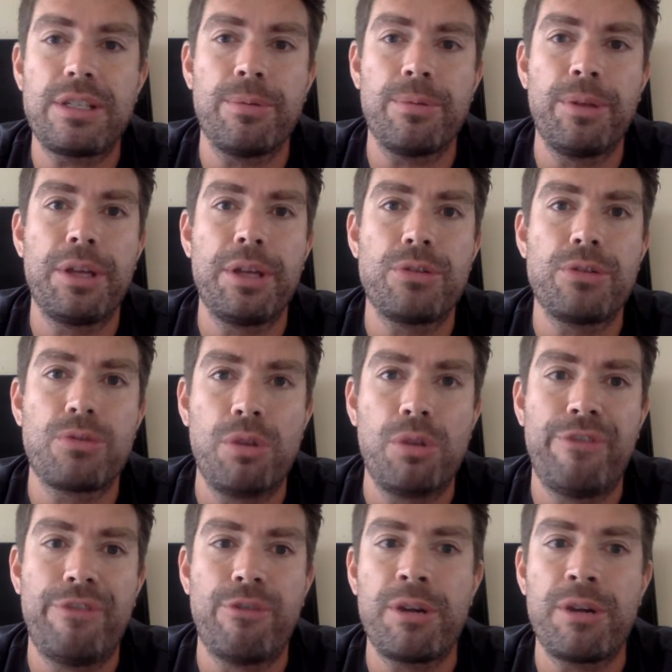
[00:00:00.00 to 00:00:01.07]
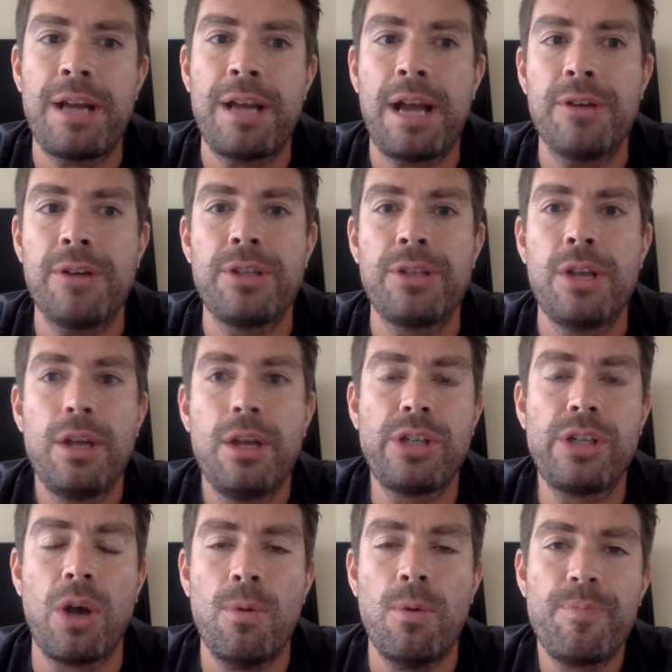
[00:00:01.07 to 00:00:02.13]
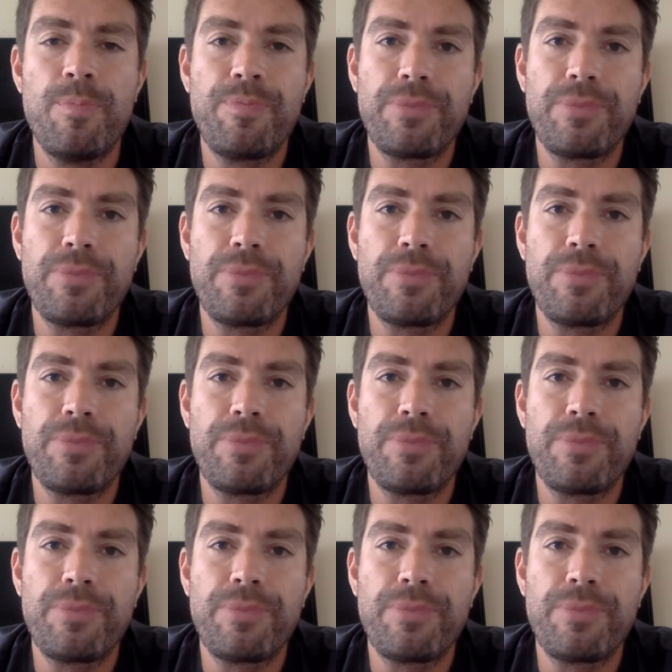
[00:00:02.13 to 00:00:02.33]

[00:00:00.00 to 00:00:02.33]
to really control the 49ers. So